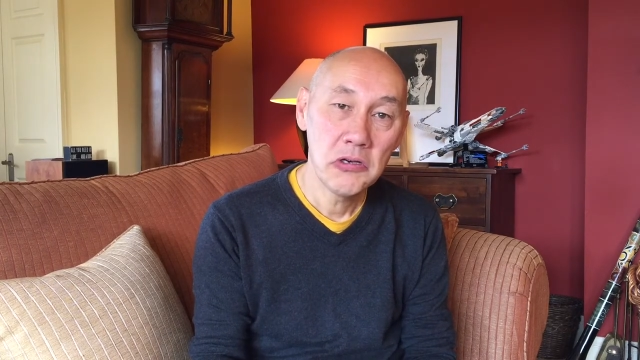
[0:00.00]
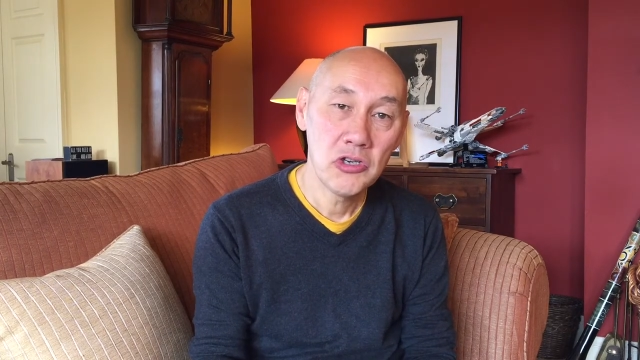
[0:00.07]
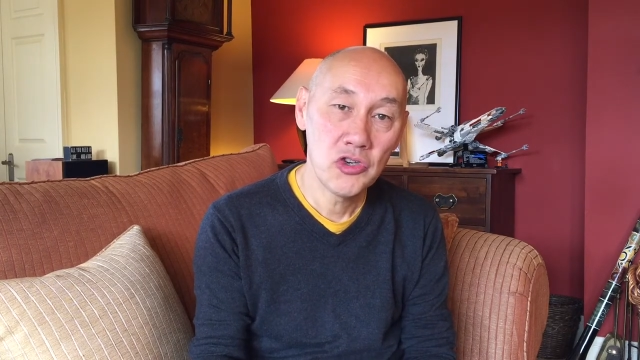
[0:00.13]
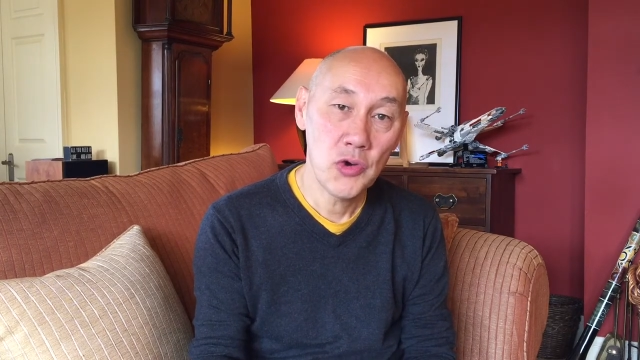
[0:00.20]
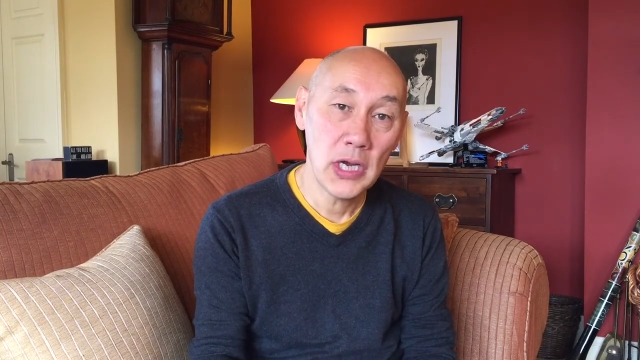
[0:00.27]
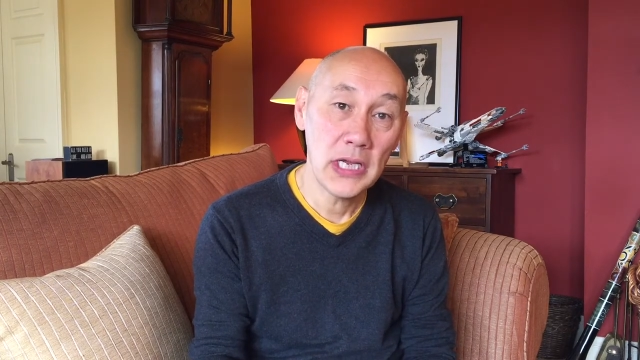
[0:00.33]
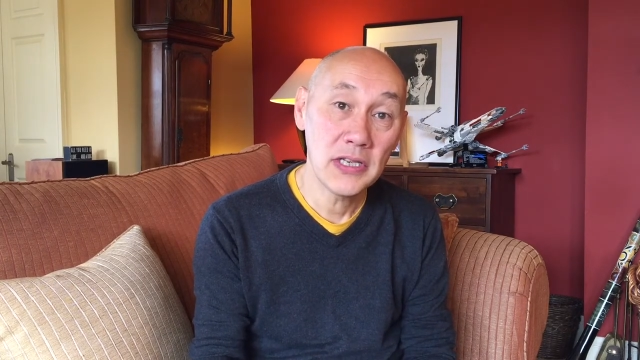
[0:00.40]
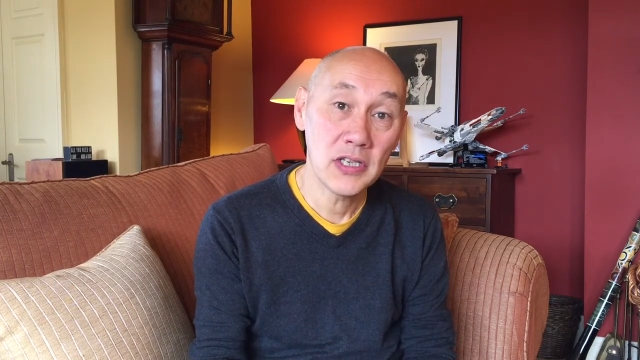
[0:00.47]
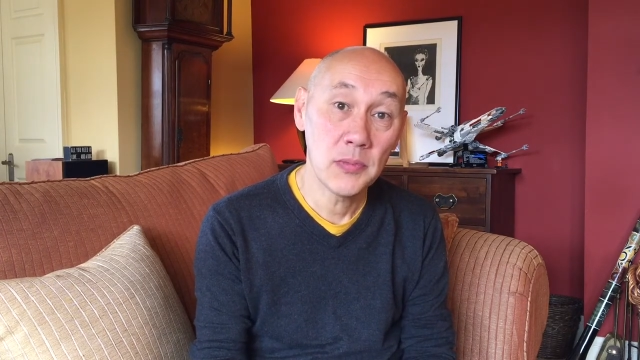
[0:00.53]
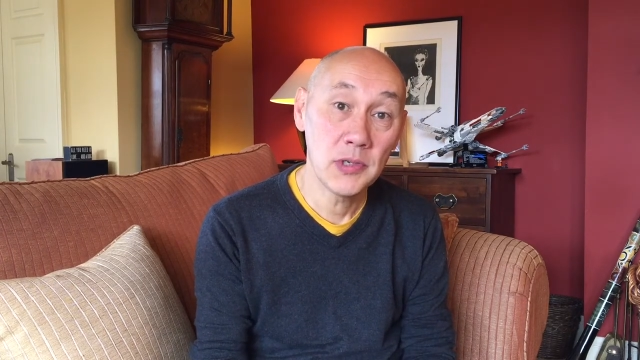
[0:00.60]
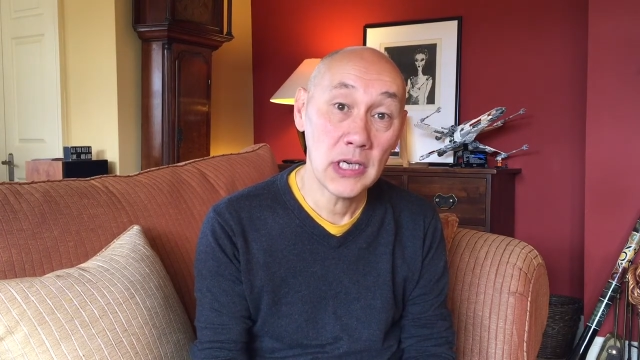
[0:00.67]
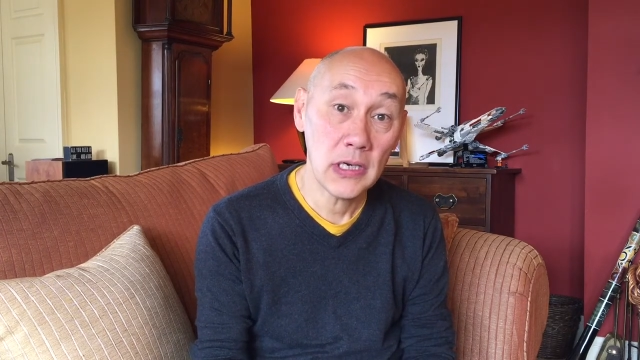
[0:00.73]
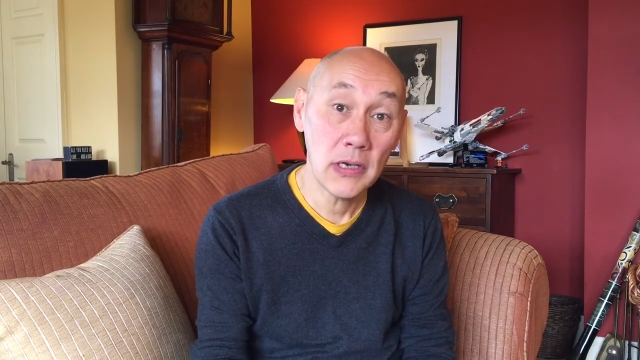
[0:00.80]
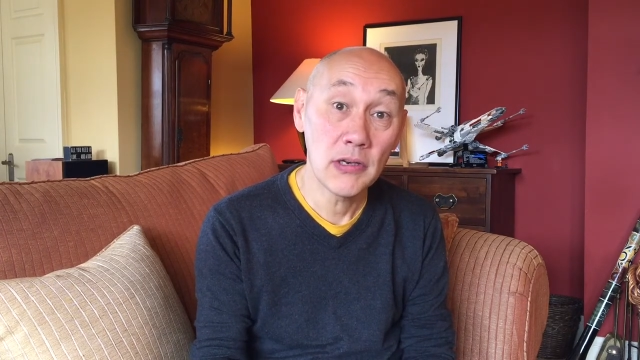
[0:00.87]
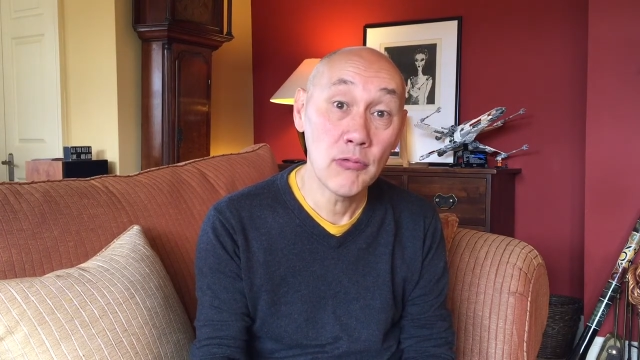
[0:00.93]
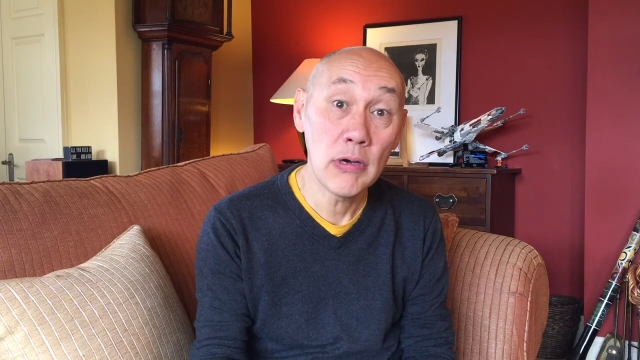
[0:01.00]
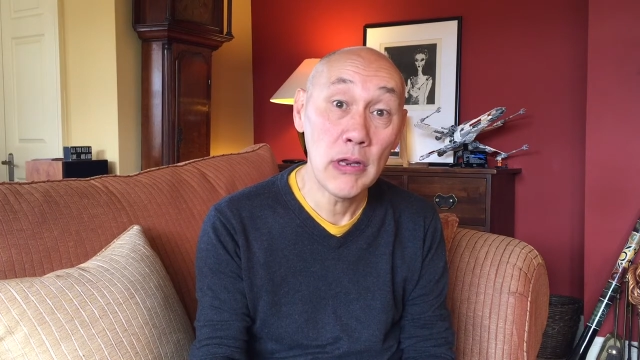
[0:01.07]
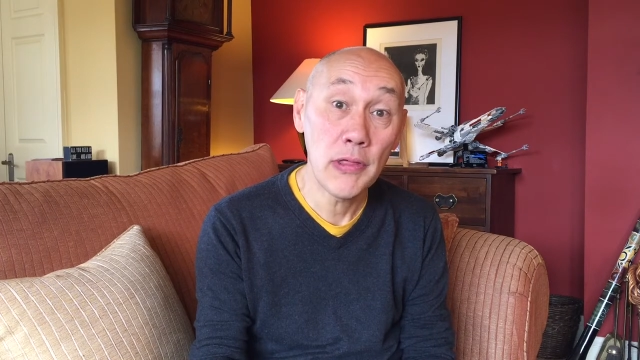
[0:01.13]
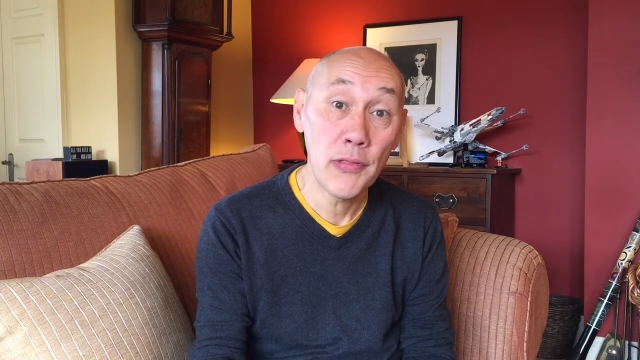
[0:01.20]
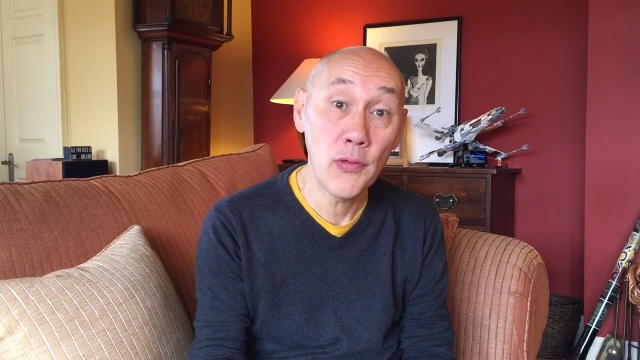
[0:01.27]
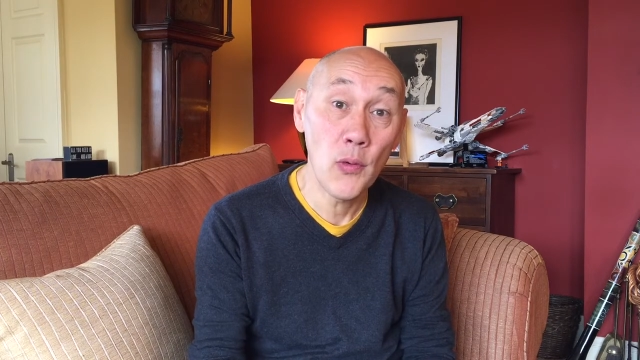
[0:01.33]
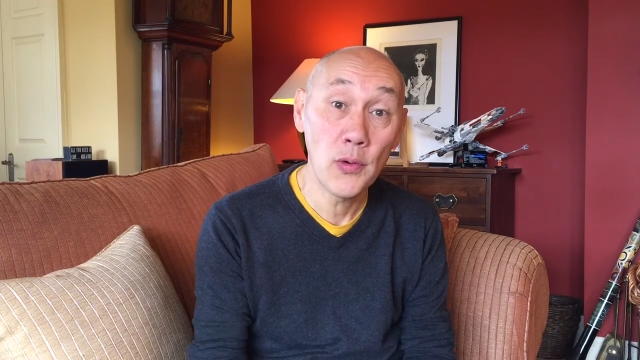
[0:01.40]
tricky subject and it's a really
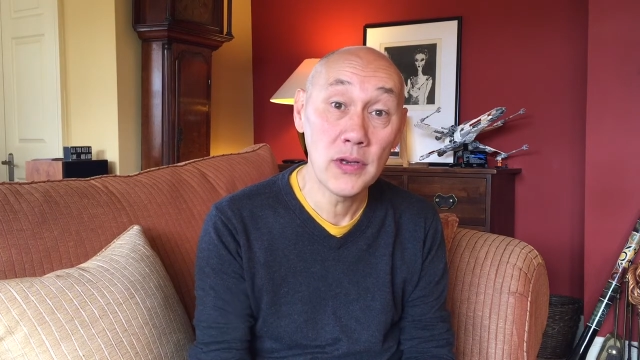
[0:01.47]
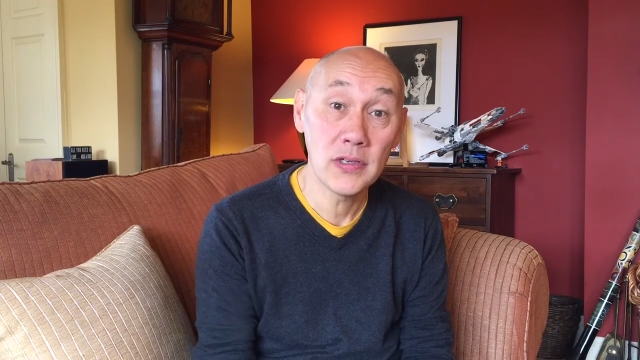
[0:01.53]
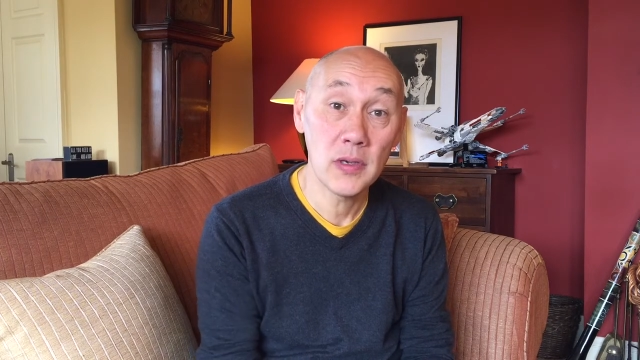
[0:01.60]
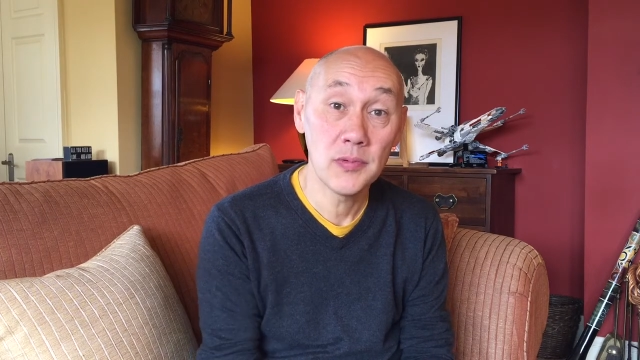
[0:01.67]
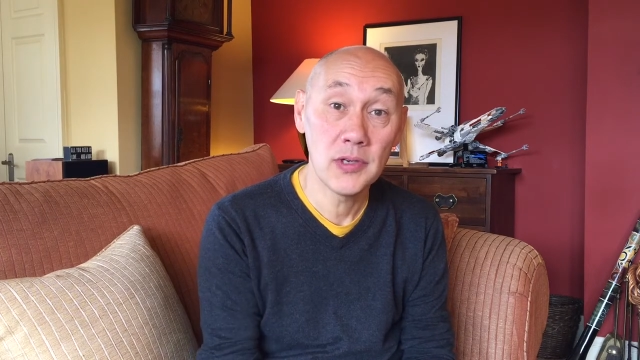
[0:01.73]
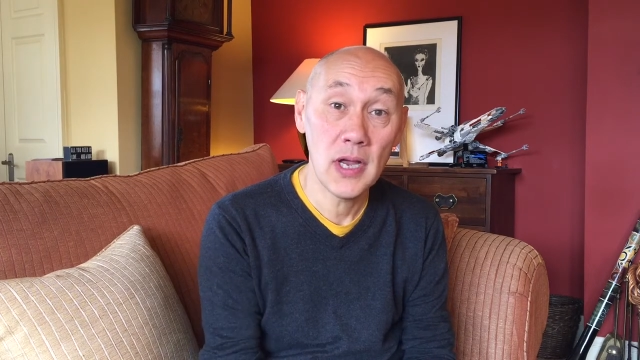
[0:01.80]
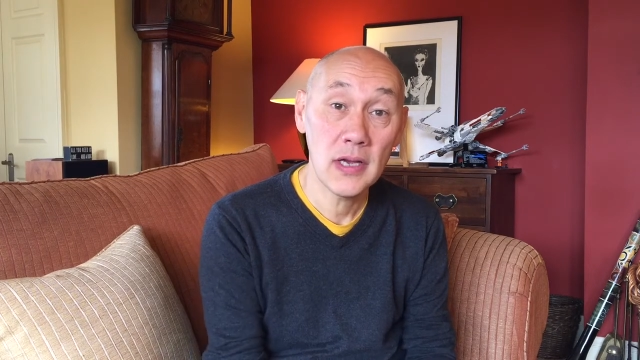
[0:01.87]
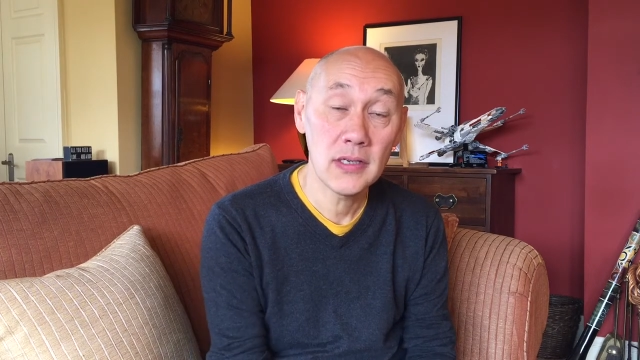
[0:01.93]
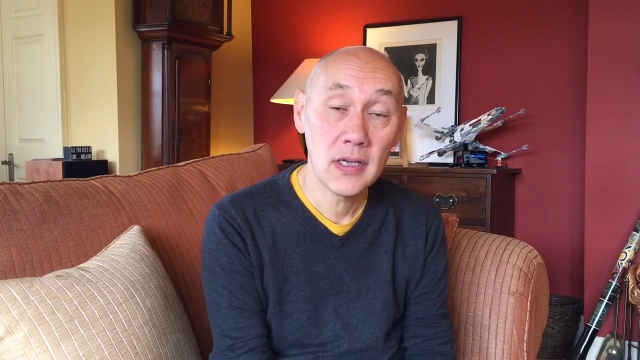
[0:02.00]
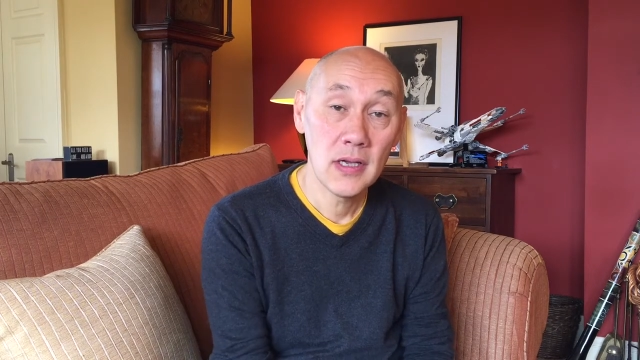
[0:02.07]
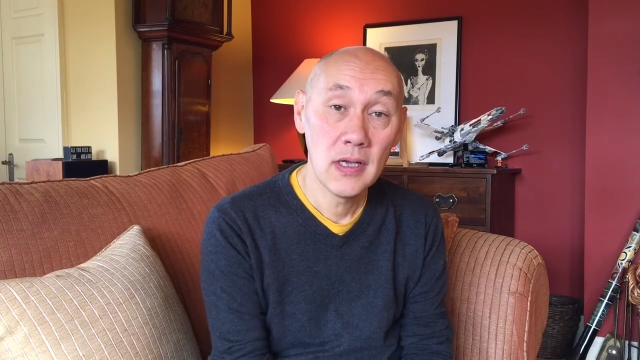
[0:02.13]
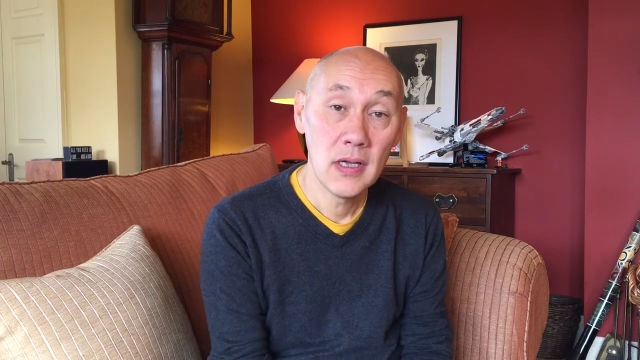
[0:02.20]
thorny subject.